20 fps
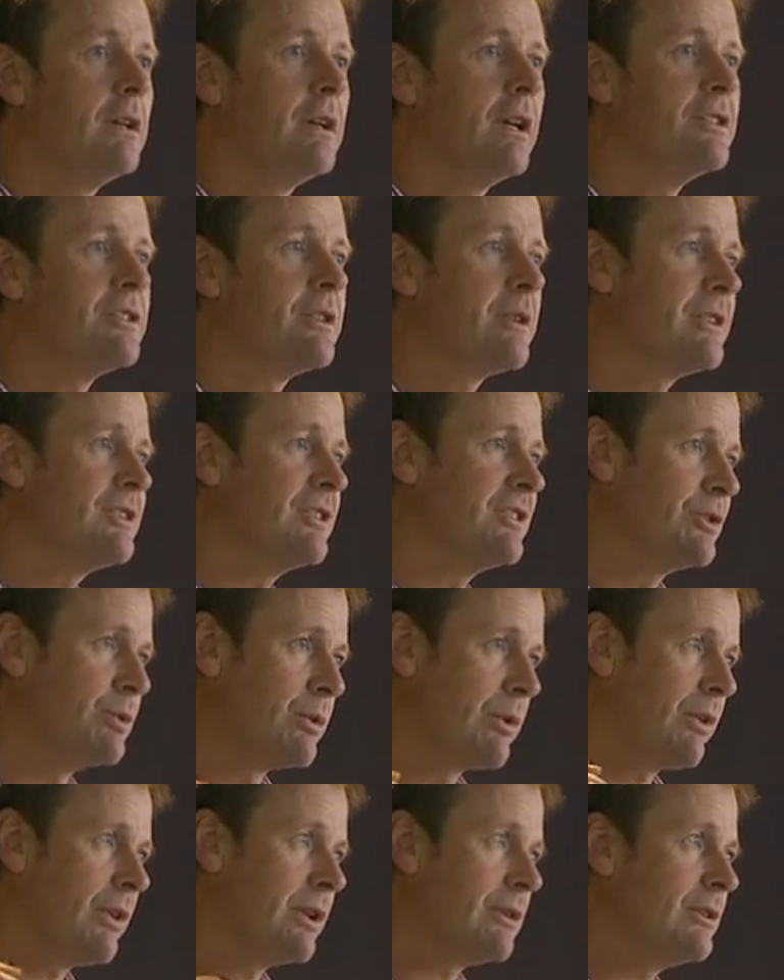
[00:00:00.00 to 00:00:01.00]
And so that's the
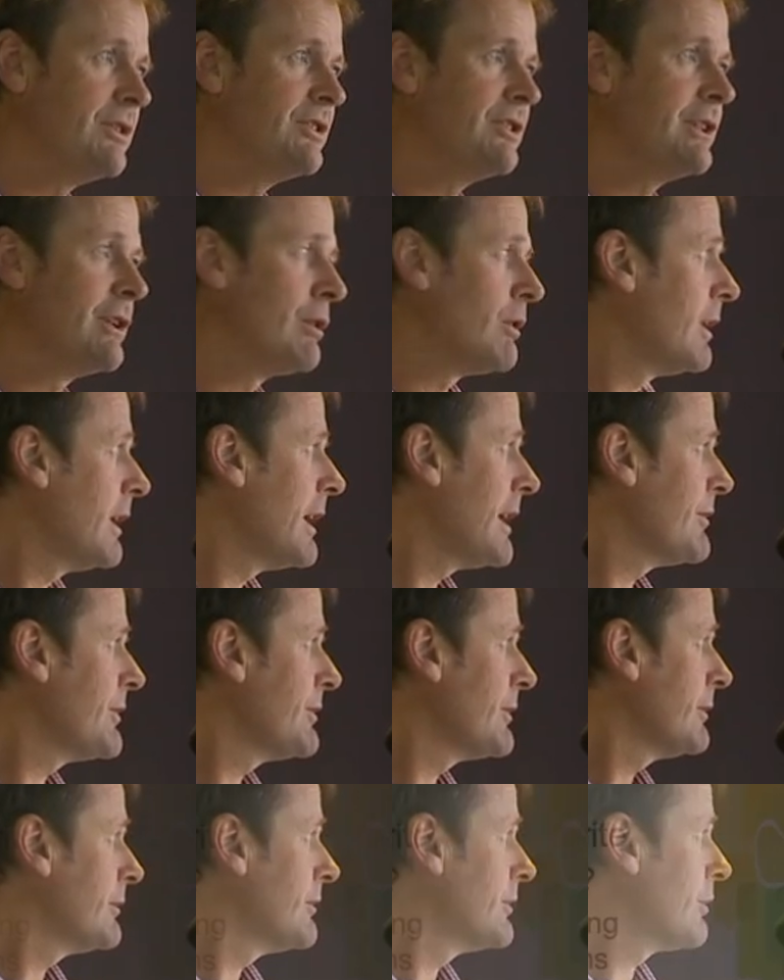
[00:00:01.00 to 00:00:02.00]
sort of thing that Hare are
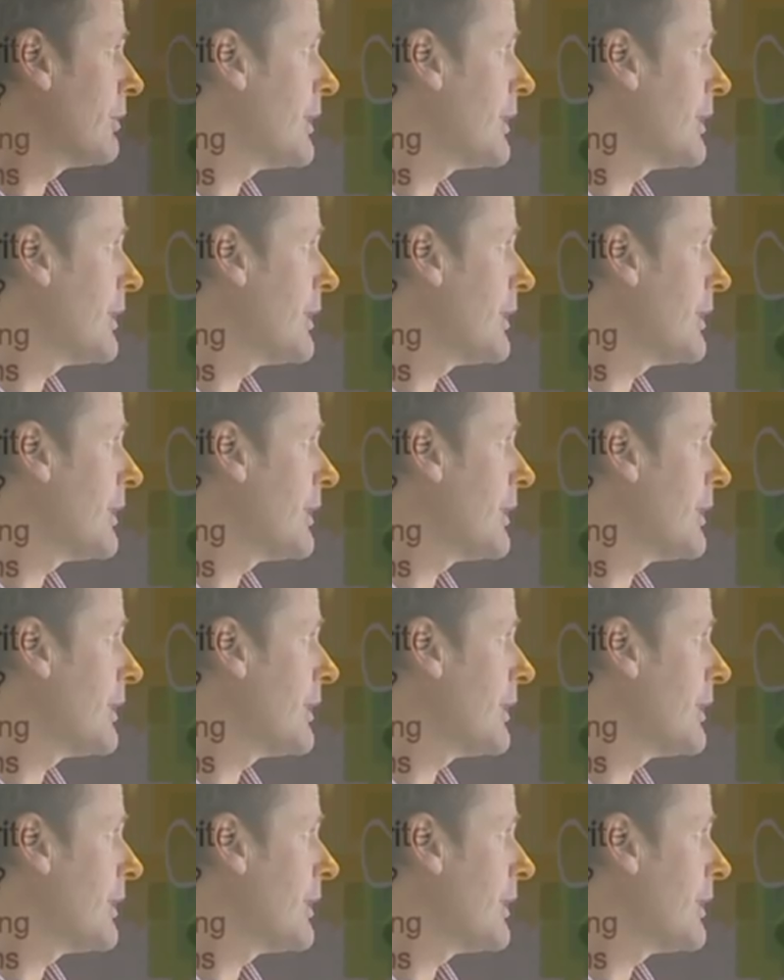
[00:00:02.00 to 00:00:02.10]
having to